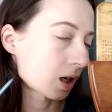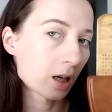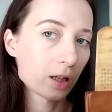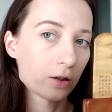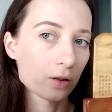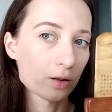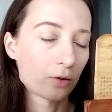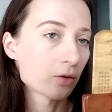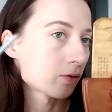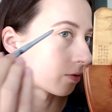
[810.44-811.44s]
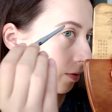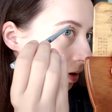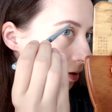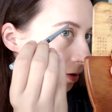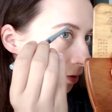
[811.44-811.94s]
I just use the
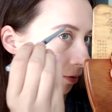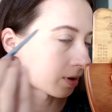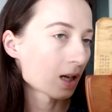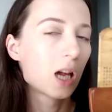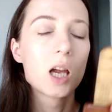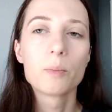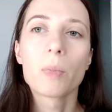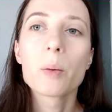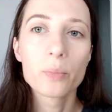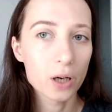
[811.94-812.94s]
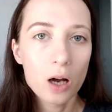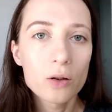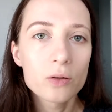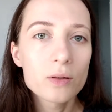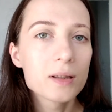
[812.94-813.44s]
strokes. My
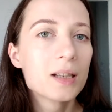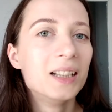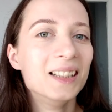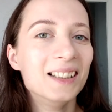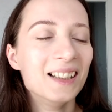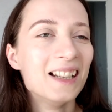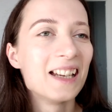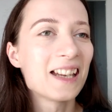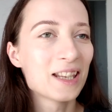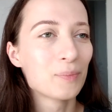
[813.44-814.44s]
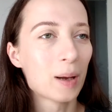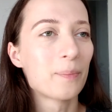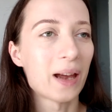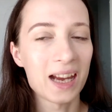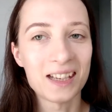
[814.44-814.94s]
brows is my
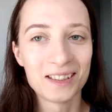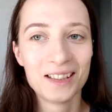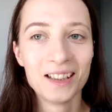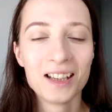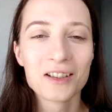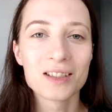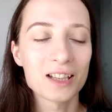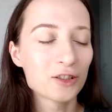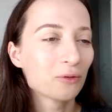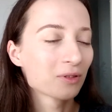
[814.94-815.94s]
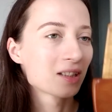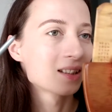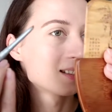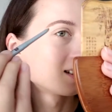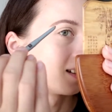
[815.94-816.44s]
pain because I don't
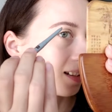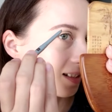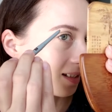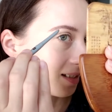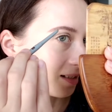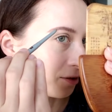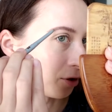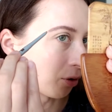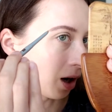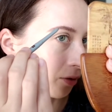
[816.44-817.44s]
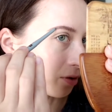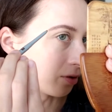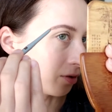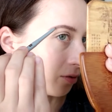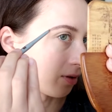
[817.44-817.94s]
know how to do